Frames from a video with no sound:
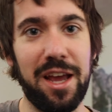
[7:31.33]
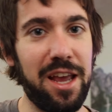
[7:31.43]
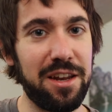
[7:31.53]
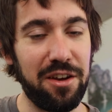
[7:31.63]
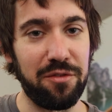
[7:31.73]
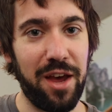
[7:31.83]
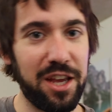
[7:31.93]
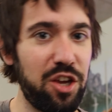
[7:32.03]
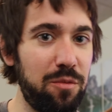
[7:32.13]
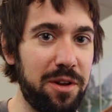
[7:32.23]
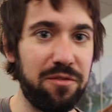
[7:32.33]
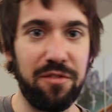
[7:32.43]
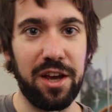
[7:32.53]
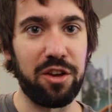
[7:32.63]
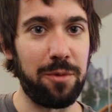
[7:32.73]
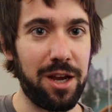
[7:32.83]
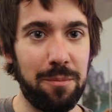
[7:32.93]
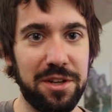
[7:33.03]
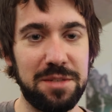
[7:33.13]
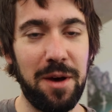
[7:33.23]
a handheld vacuum and vacuuming
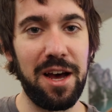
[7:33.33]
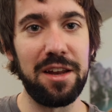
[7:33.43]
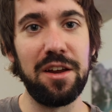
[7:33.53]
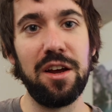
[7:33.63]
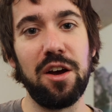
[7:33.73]
up a spot,